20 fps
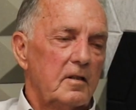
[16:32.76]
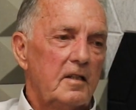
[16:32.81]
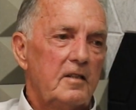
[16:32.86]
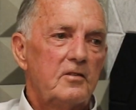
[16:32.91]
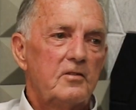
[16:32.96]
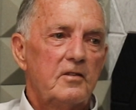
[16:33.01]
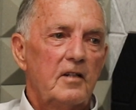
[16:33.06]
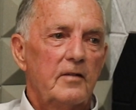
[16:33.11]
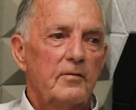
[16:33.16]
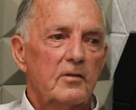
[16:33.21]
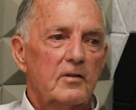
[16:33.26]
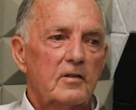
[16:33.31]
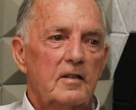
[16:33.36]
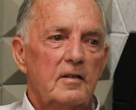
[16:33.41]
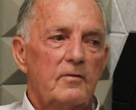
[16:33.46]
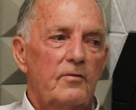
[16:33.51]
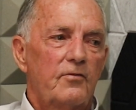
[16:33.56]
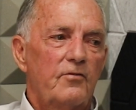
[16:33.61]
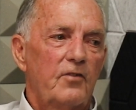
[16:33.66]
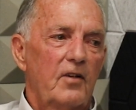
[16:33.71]
he's never
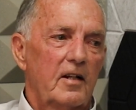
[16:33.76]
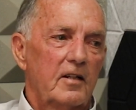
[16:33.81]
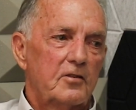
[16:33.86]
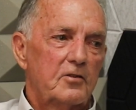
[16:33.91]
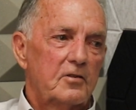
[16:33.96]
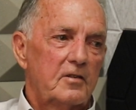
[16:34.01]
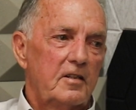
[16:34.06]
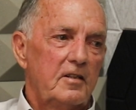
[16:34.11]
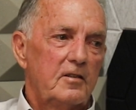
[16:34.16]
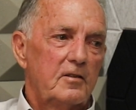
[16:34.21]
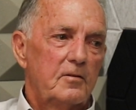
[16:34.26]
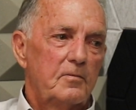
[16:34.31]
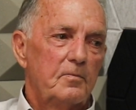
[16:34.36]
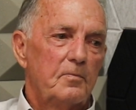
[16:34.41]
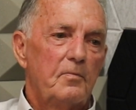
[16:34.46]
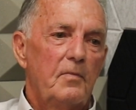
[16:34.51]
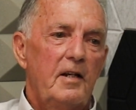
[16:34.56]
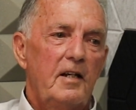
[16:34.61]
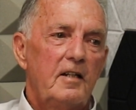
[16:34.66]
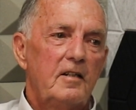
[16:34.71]
confessed. He's
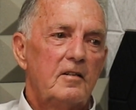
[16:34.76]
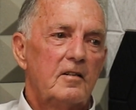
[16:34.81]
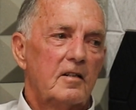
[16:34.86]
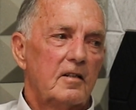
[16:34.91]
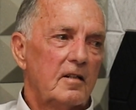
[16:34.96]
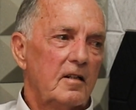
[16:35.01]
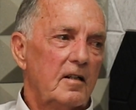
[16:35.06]
made,